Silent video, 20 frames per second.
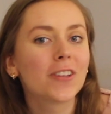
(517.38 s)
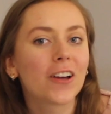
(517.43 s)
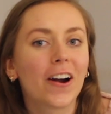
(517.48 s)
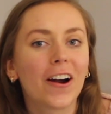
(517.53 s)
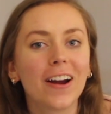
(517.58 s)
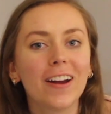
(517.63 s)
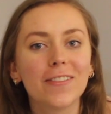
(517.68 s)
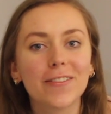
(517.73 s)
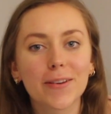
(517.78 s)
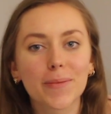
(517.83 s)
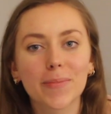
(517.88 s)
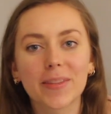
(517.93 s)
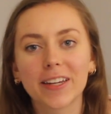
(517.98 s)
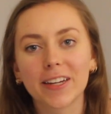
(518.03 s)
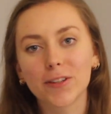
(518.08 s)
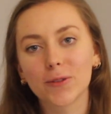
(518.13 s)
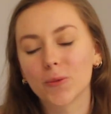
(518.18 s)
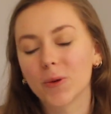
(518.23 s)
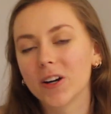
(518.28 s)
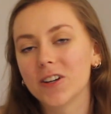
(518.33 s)
sorry if some
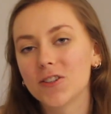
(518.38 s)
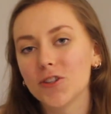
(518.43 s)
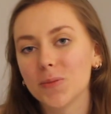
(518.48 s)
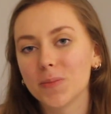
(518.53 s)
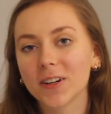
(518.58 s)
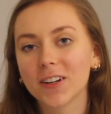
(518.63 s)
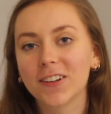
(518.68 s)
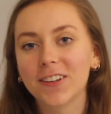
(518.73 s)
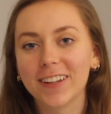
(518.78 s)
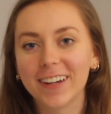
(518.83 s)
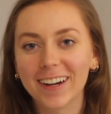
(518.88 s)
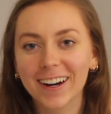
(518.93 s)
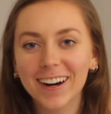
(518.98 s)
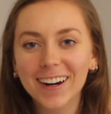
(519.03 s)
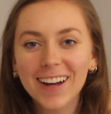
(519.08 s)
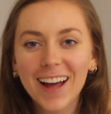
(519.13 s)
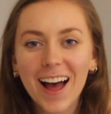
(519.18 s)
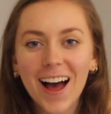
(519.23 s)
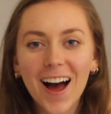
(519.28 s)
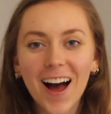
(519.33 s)
things weren't super
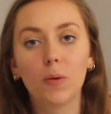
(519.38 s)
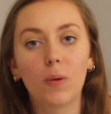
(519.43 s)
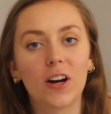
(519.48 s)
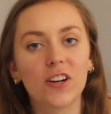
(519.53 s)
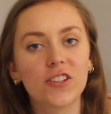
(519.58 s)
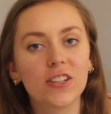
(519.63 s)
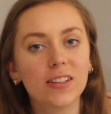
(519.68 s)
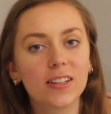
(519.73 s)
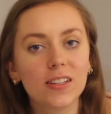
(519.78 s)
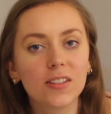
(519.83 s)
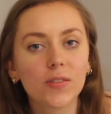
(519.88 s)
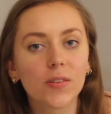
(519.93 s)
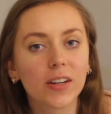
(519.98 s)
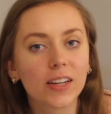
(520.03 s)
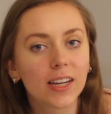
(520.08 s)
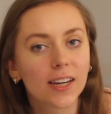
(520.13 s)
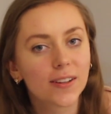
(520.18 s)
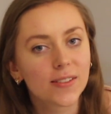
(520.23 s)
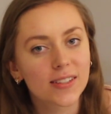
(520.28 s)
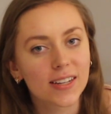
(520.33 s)
clear, but watching these
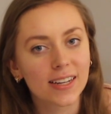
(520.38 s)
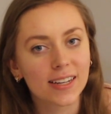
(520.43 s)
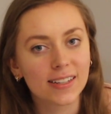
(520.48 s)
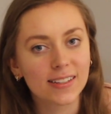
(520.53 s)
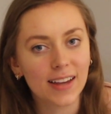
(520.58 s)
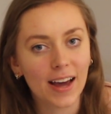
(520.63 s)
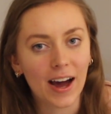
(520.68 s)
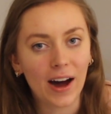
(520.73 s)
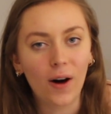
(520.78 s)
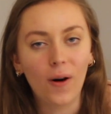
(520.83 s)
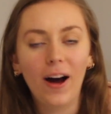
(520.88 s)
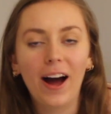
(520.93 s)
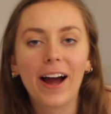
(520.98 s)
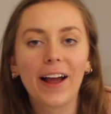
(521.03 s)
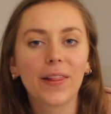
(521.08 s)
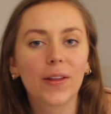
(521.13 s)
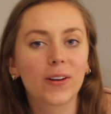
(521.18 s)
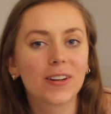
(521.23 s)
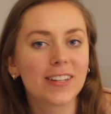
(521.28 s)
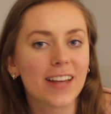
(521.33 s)
videos is how
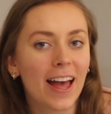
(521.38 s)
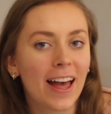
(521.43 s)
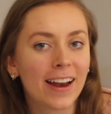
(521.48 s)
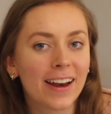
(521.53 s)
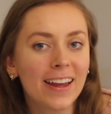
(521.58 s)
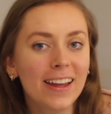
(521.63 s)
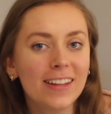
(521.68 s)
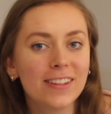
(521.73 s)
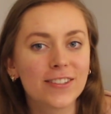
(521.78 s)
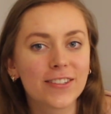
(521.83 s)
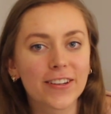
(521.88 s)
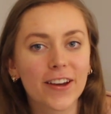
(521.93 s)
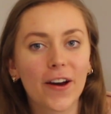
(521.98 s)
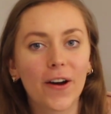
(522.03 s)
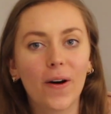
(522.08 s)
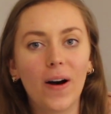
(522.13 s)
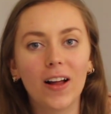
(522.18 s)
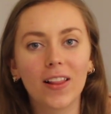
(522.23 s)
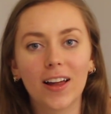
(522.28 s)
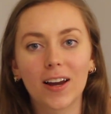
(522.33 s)
I learned to edit, and
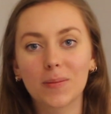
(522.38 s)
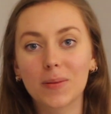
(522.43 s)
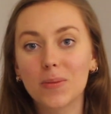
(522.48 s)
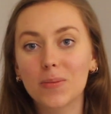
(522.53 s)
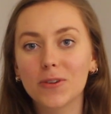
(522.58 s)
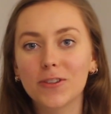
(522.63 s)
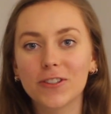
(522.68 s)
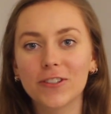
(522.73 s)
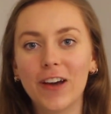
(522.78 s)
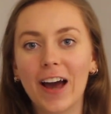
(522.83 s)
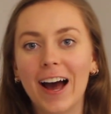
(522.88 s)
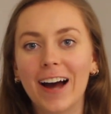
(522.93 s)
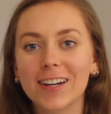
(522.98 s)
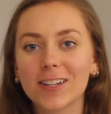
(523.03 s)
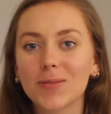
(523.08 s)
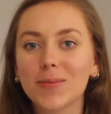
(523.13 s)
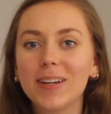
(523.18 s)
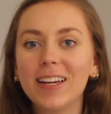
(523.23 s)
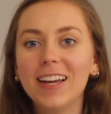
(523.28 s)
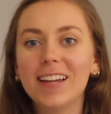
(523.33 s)
so a lot of people do
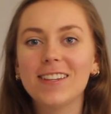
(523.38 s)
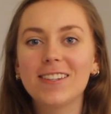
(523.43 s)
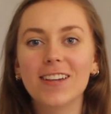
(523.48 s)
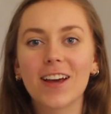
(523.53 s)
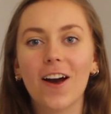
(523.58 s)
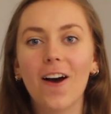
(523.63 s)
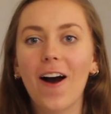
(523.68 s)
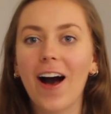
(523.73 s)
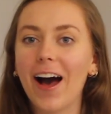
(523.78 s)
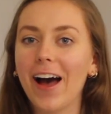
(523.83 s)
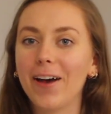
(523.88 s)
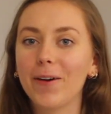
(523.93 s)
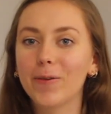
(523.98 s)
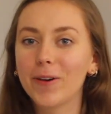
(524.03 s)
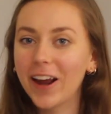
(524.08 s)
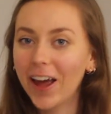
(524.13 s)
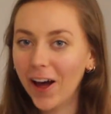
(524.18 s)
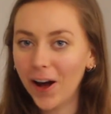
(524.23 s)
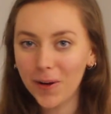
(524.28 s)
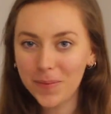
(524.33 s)
ask me, and so I
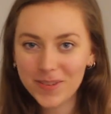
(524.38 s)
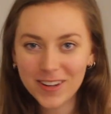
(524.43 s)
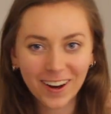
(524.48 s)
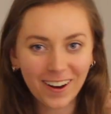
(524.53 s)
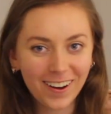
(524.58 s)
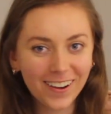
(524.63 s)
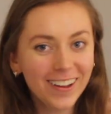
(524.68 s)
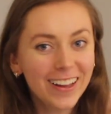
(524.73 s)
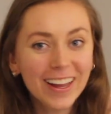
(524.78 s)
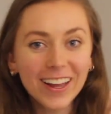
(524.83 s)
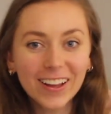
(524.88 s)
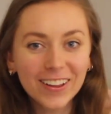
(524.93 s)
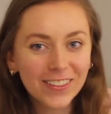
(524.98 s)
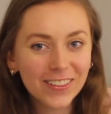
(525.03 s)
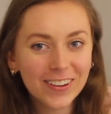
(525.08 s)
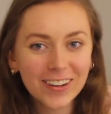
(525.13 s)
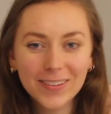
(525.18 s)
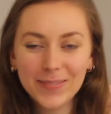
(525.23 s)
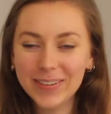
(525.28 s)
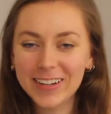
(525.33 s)
want to help y'all
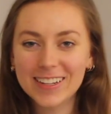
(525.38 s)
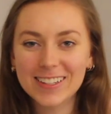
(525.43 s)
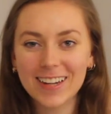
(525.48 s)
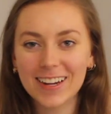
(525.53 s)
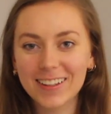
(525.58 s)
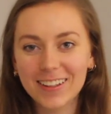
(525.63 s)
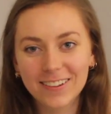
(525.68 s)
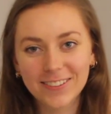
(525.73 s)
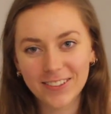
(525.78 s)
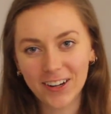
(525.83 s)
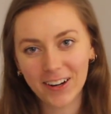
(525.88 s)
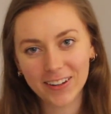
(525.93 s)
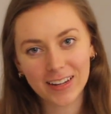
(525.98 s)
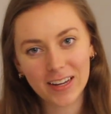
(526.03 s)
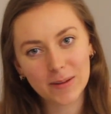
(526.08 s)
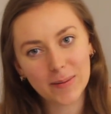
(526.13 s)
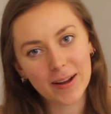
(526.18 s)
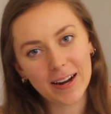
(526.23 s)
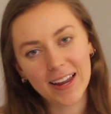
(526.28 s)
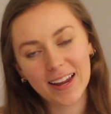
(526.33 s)
learn because I love
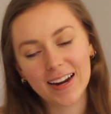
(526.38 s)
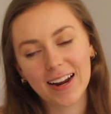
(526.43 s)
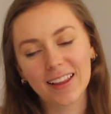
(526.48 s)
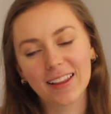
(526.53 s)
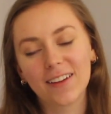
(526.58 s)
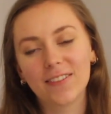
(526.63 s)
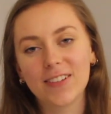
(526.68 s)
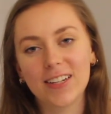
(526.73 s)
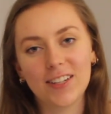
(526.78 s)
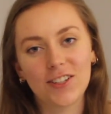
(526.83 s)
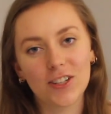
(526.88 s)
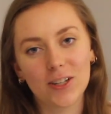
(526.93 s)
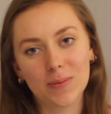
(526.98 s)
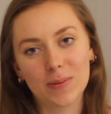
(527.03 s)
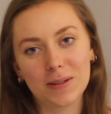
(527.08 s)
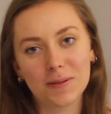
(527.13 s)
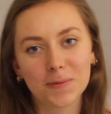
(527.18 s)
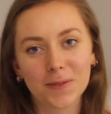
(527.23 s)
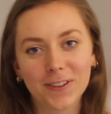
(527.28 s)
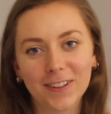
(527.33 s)
talking about it and I love teaching
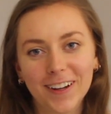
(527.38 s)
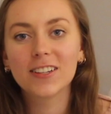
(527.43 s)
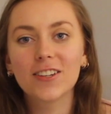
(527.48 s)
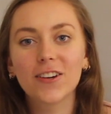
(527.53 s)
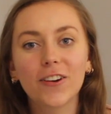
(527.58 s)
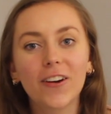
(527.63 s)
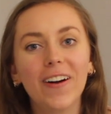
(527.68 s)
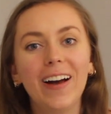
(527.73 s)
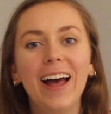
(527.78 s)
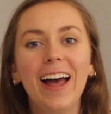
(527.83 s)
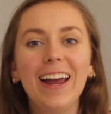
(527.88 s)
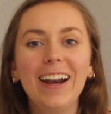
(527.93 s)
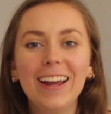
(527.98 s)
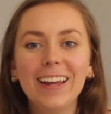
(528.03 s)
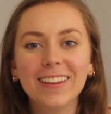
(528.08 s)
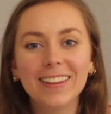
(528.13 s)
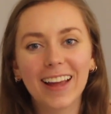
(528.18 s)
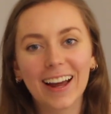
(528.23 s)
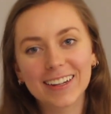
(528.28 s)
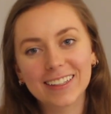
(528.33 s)
people. So go ahead
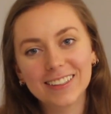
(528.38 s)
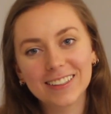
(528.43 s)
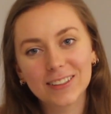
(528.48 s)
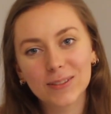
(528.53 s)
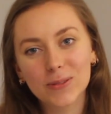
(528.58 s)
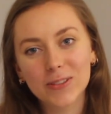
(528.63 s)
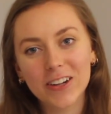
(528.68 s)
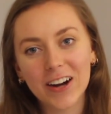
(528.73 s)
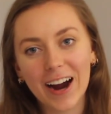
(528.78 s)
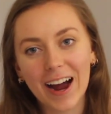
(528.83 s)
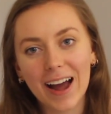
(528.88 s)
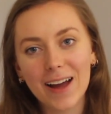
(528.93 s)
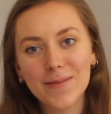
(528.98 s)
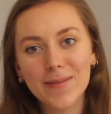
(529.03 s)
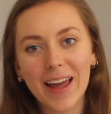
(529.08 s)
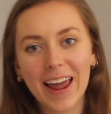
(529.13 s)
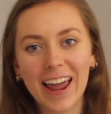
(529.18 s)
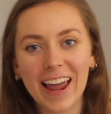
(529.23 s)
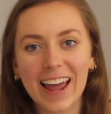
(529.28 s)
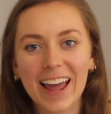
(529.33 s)
and like and
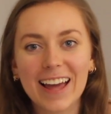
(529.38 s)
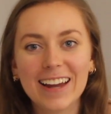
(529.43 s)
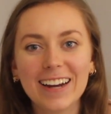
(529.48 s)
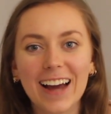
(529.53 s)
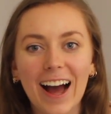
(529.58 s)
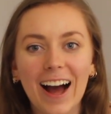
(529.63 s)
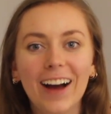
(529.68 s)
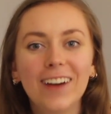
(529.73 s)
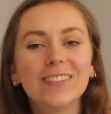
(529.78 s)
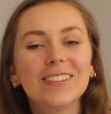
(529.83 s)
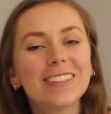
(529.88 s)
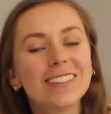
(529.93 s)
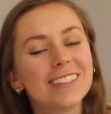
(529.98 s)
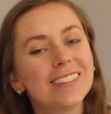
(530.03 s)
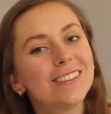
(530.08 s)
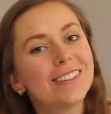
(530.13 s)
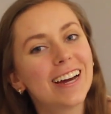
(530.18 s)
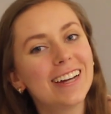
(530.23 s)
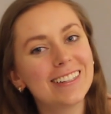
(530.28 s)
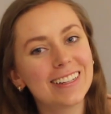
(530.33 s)
subscribe, and I will
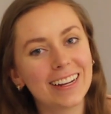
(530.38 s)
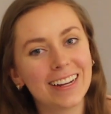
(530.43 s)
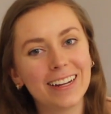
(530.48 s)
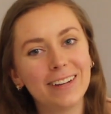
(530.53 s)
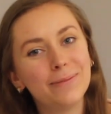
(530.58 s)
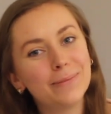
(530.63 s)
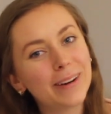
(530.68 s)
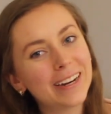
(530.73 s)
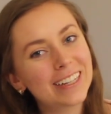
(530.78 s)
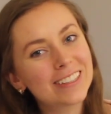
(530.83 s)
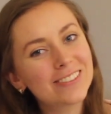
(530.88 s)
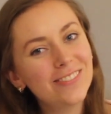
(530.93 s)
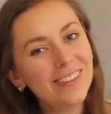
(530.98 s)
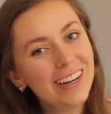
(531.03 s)
see you guys in my next